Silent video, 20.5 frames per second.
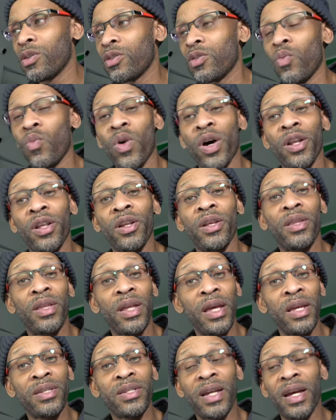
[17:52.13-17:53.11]
So one of the
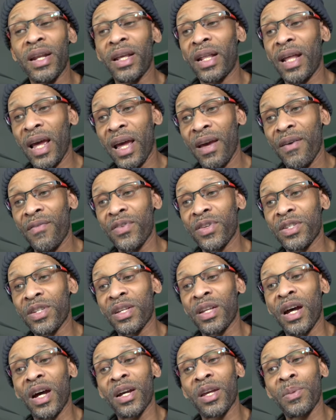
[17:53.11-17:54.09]
things that it have is
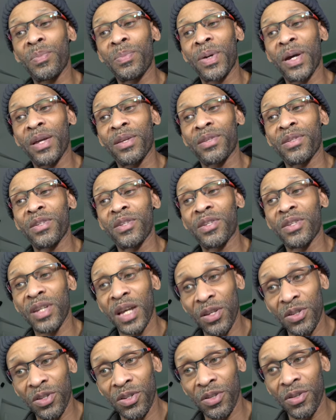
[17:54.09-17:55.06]
an occupancy
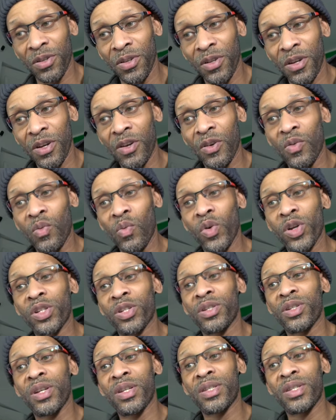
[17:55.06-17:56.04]
sensor,
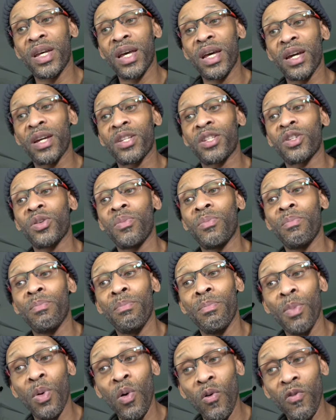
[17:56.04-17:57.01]
which detects
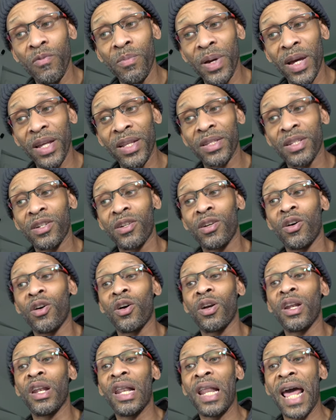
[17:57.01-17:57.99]
movement
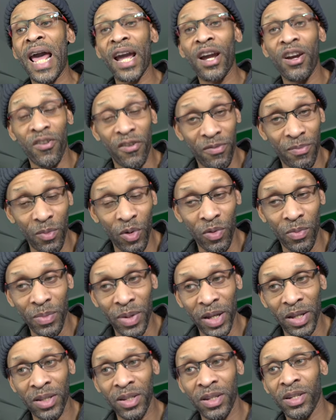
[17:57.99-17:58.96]
or lack of
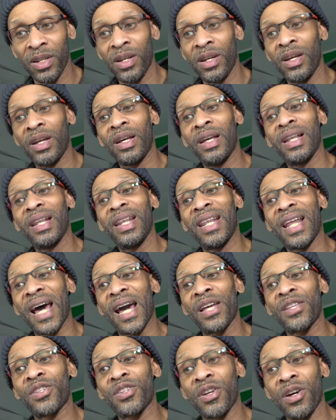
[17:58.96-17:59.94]
movement,
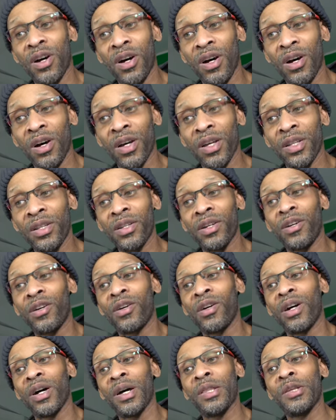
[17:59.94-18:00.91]
lights on,
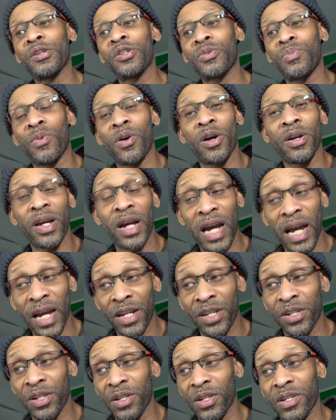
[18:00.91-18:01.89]
or other smart
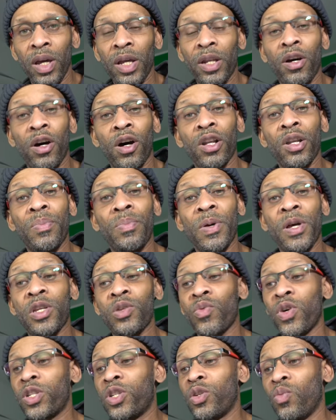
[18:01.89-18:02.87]
actions. It all
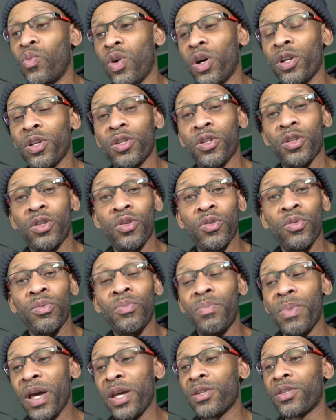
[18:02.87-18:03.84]
depends what you want it to do
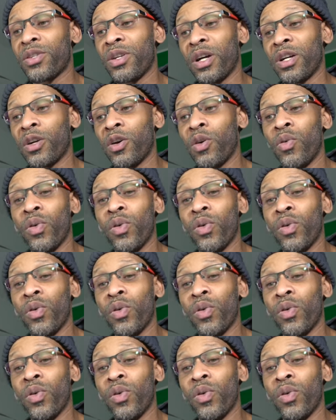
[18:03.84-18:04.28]
based on